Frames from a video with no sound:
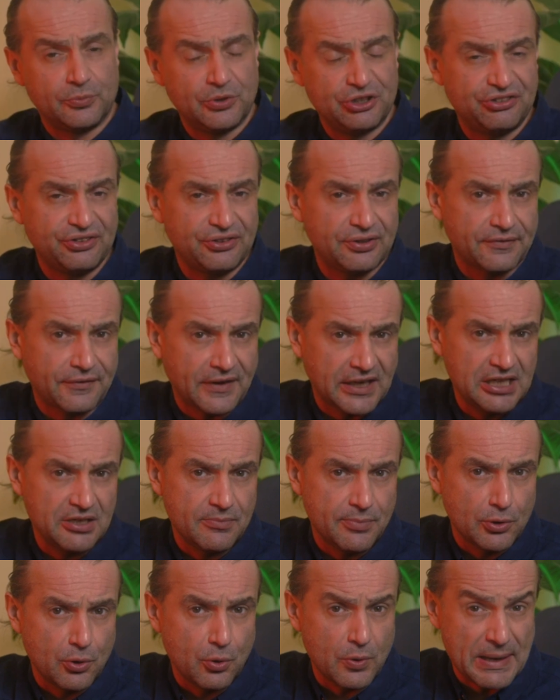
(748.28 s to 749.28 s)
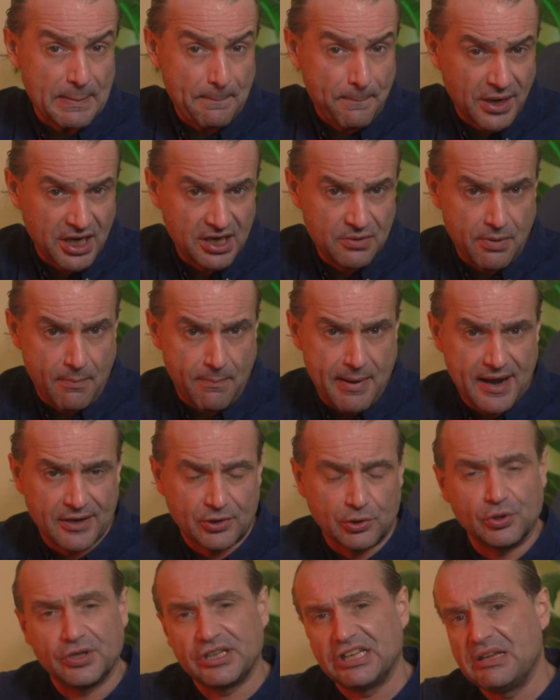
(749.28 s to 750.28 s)
which is available in
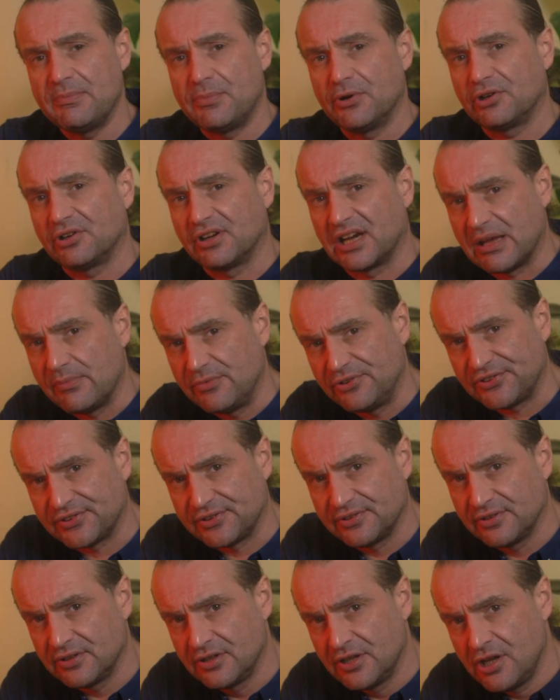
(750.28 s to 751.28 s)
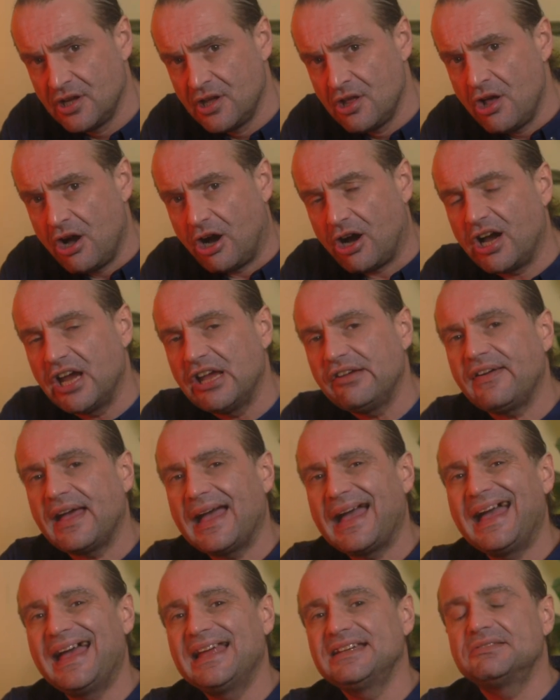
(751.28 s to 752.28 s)
paperback or ebook on Amazon. I have
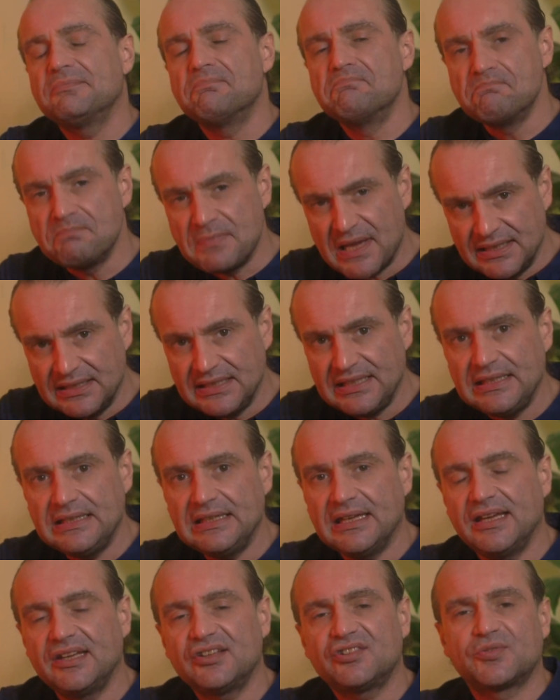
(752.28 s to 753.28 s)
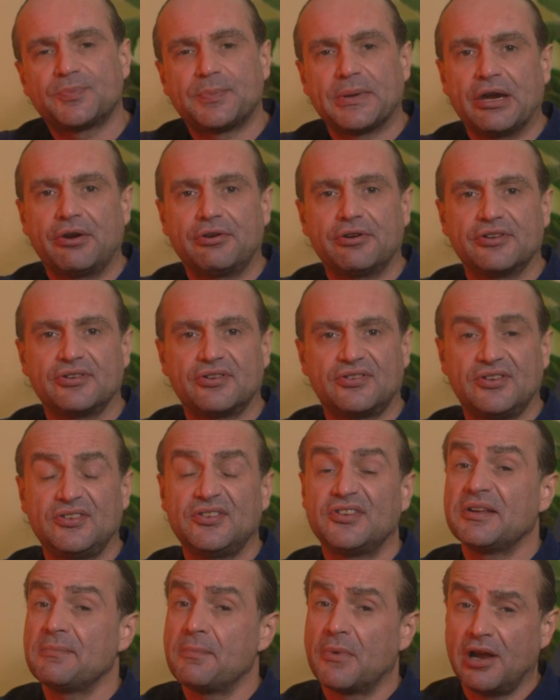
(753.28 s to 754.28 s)
had many
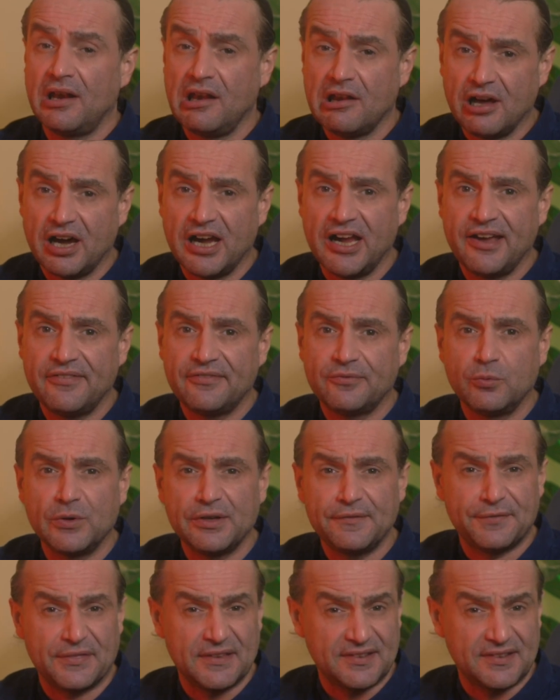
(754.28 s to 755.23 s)
experiences in my life with